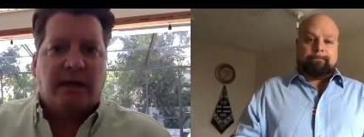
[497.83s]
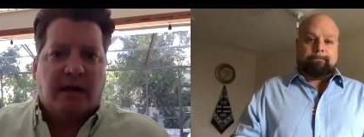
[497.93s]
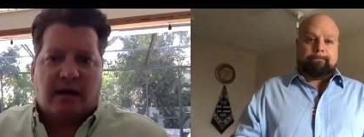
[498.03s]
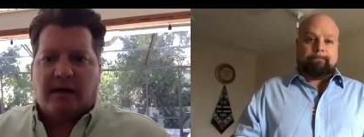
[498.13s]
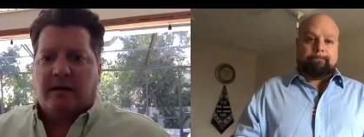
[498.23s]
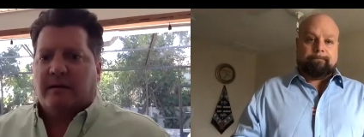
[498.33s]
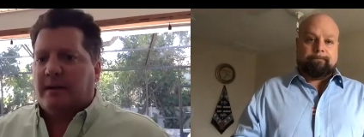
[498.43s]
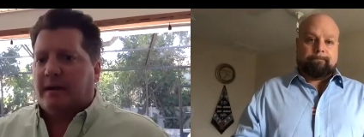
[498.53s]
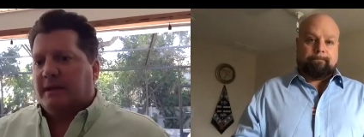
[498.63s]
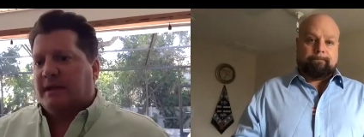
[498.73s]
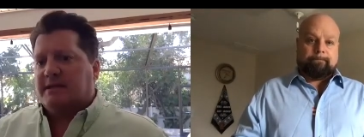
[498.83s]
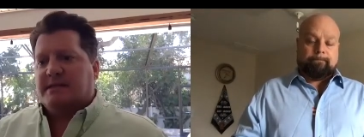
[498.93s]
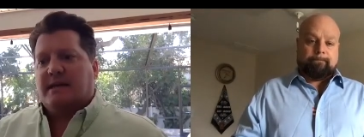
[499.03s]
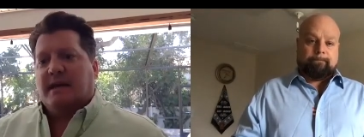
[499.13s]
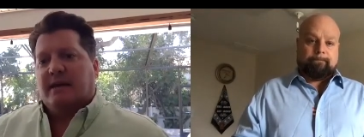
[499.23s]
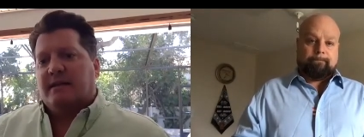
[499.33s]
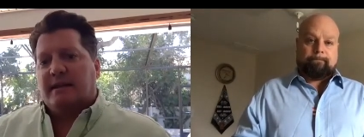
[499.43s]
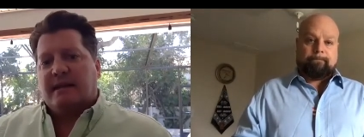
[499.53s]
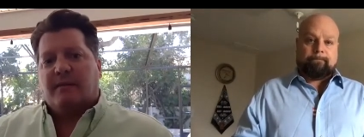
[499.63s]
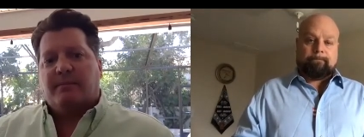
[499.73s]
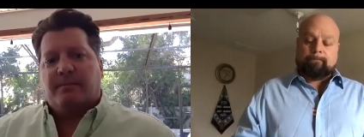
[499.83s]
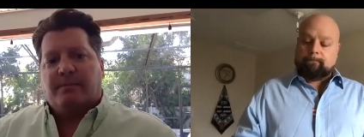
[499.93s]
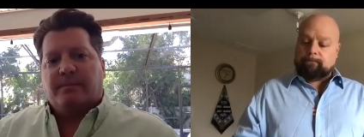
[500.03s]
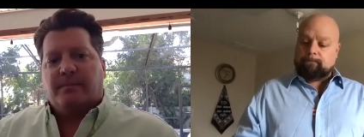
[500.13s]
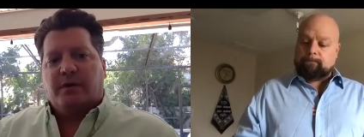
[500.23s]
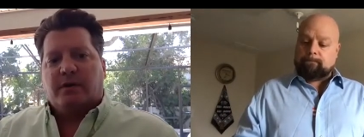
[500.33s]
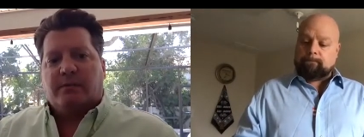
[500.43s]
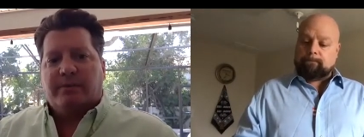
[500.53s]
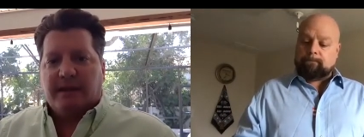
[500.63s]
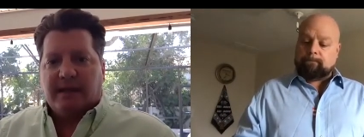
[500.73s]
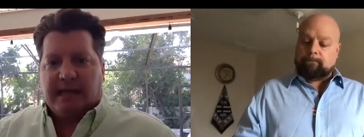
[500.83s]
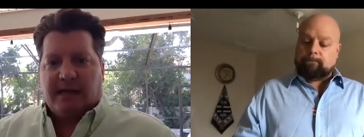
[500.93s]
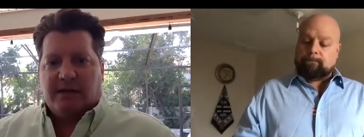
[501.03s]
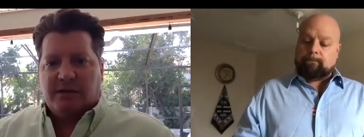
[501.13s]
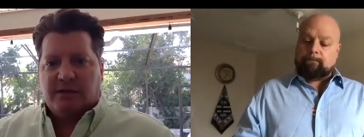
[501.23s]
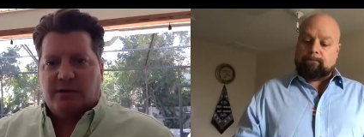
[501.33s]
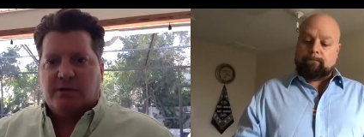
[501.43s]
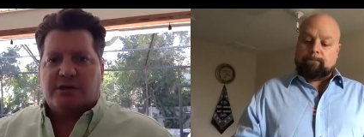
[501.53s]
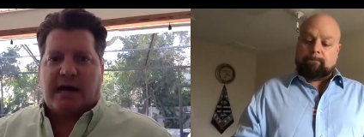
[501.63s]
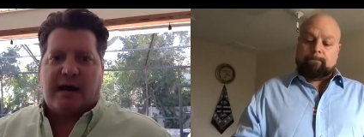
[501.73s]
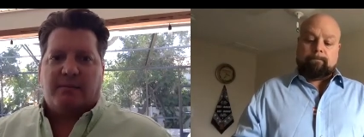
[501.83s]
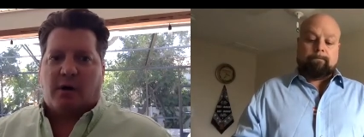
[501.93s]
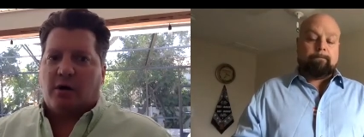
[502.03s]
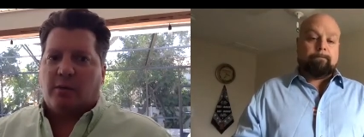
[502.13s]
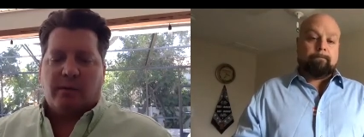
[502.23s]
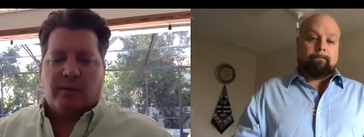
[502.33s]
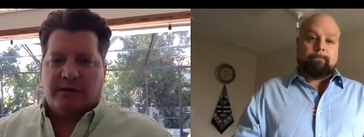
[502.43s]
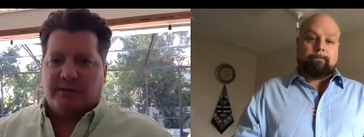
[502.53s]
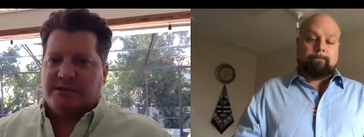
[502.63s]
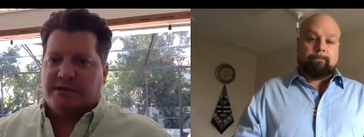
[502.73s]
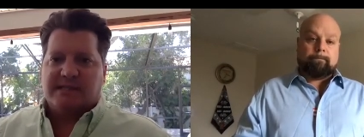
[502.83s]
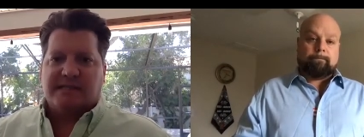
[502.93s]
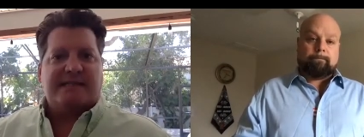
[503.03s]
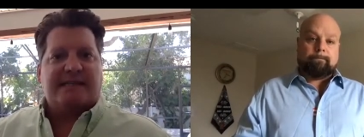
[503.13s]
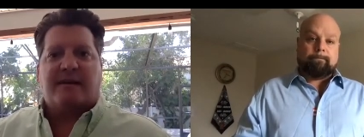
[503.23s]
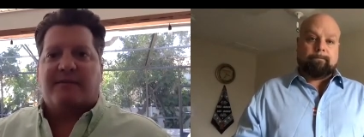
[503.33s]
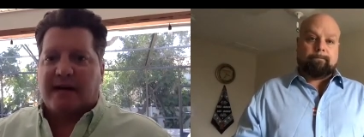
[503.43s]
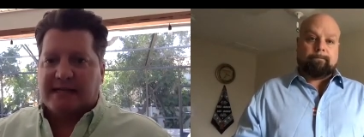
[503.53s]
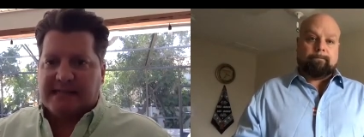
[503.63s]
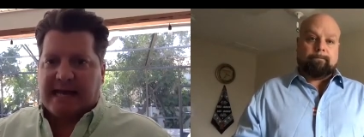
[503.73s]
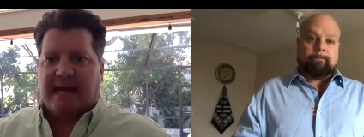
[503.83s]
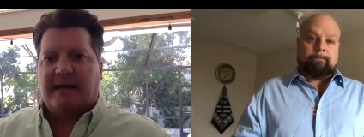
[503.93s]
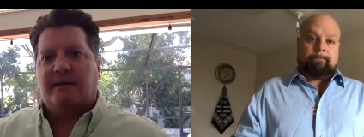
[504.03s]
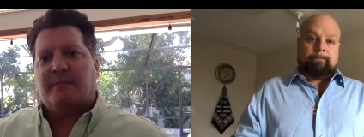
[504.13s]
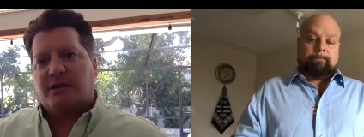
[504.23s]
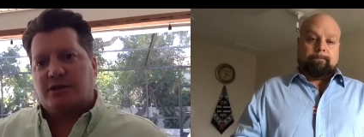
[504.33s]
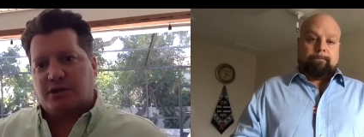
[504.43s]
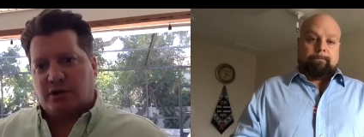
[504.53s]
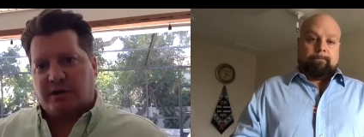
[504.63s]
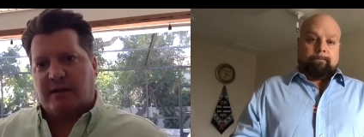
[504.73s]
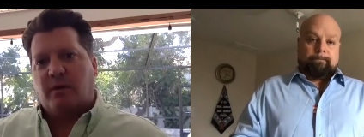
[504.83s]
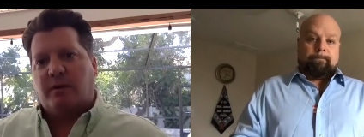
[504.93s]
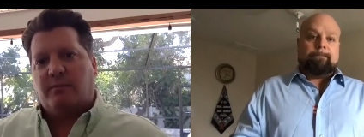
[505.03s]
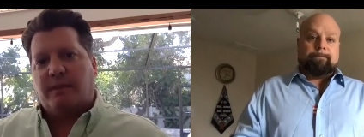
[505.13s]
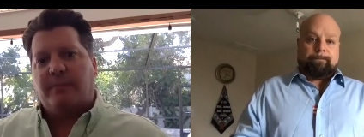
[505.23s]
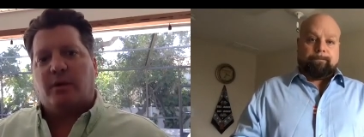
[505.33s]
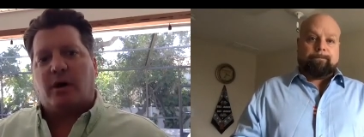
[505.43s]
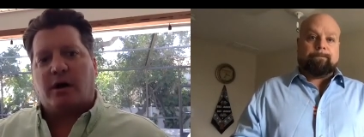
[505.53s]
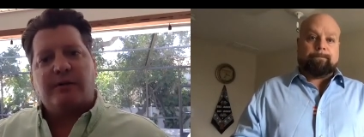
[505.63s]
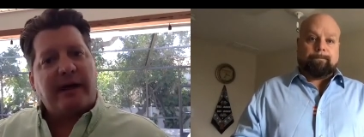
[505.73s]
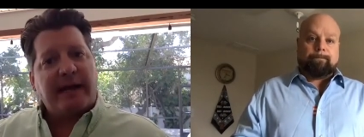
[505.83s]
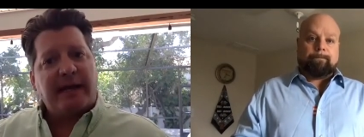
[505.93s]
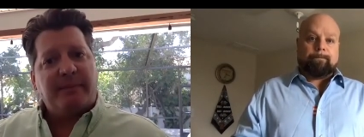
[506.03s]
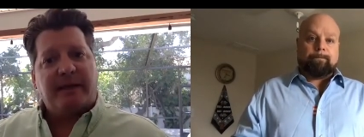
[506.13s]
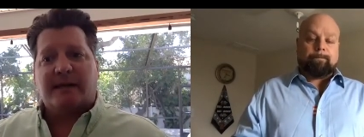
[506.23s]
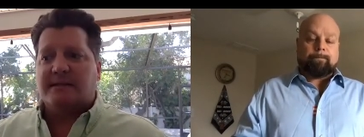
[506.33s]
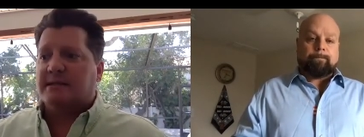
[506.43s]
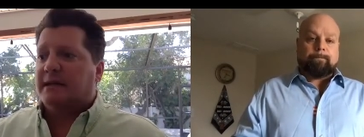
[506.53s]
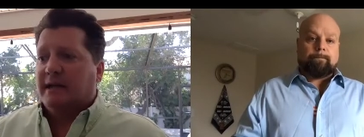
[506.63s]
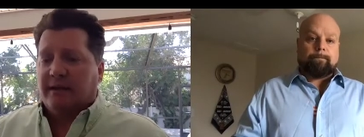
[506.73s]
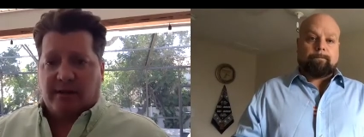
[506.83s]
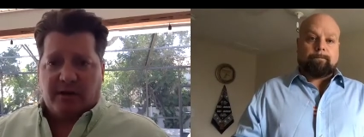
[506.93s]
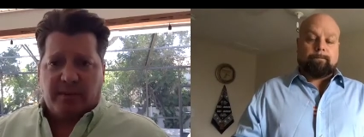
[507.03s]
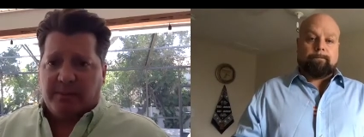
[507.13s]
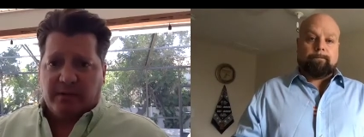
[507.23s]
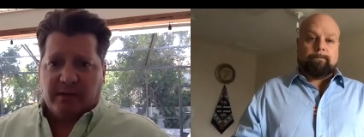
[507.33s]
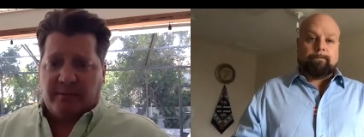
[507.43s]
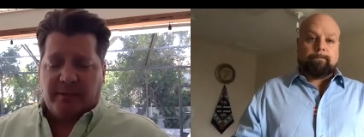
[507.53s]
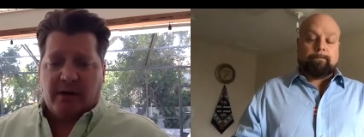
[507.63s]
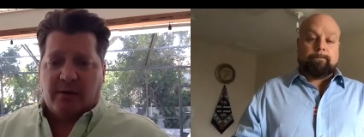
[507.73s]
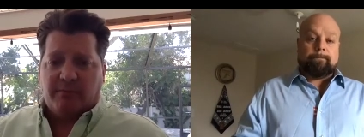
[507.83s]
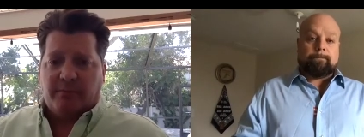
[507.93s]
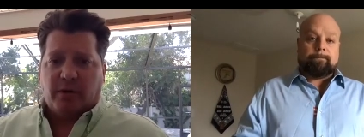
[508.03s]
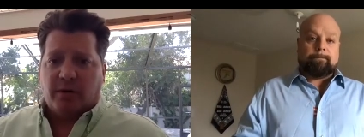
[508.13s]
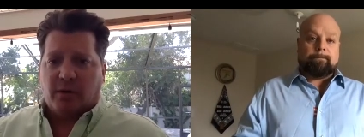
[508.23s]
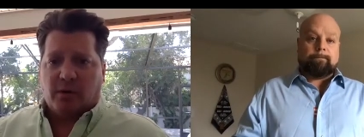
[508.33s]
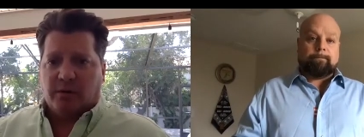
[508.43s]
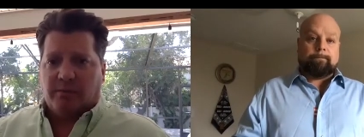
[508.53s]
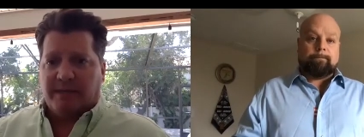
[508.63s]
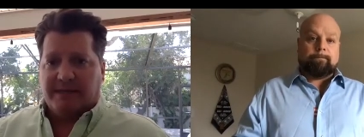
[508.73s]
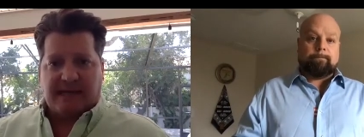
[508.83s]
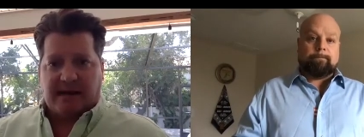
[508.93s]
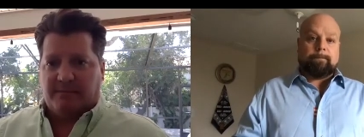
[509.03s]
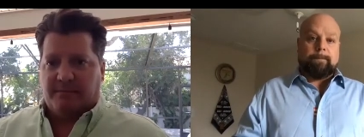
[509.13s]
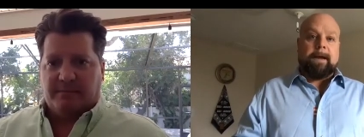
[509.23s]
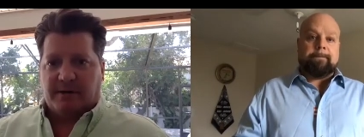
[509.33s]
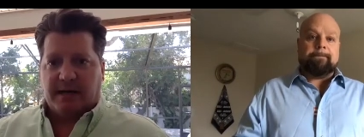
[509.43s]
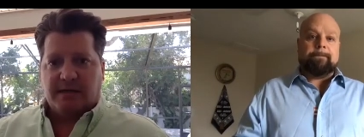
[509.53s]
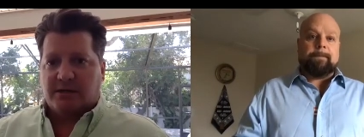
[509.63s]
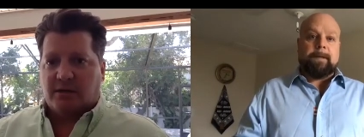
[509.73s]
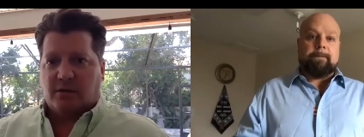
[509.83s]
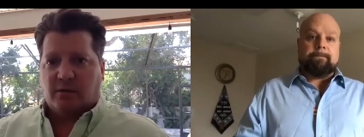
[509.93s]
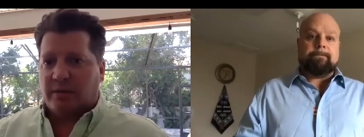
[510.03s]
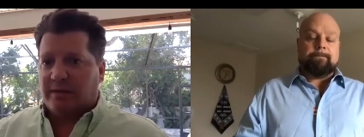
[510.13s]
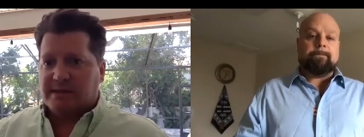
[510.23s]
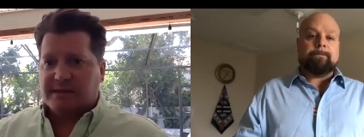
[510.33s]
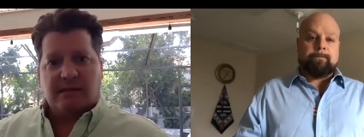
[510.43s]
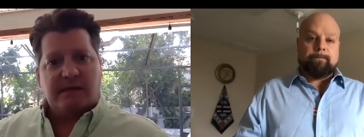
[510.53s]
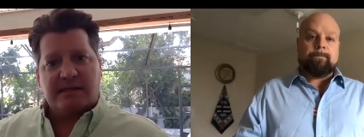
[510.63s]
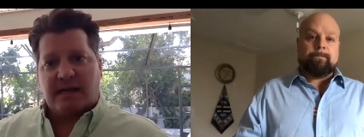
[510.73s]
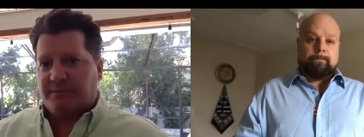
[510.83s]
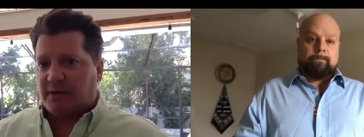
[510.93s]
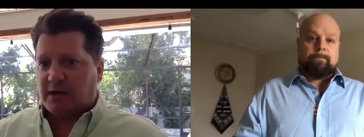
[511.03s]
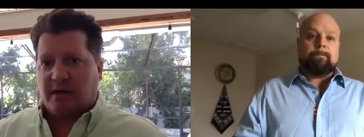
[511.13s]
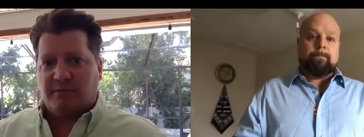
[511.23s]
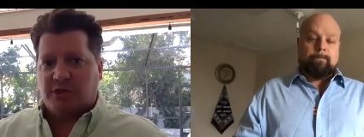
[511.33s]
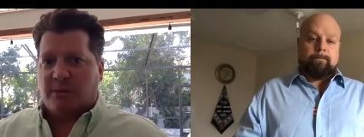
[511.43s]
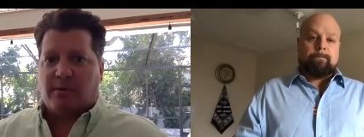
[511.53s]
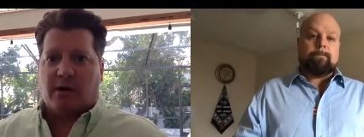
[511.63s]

Speaker 1: uh, i mean it's the uh, your ability to do your job all we want to do is just incentivize that and make sure that when people are ready because there are people that have been on, put on hold big time right so when this clears up they're going to jump all